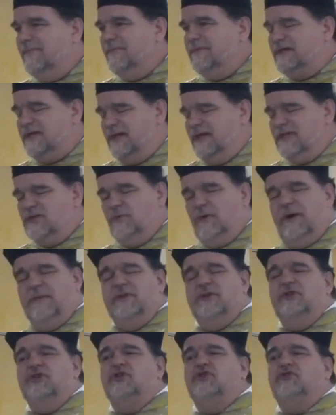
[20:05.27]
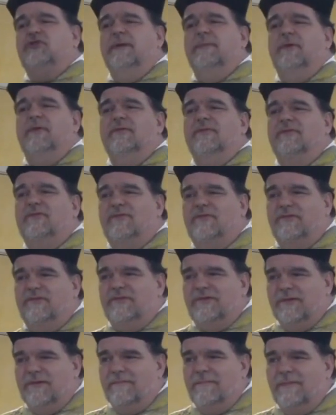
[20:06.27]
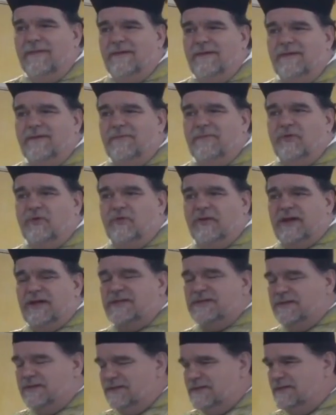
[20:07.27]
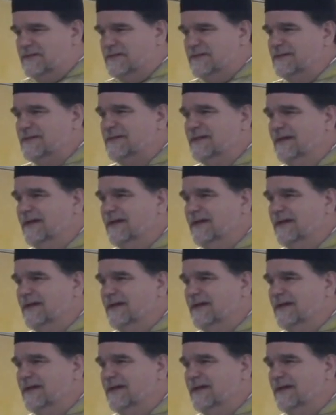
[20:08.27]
She's the one that distributes the graces.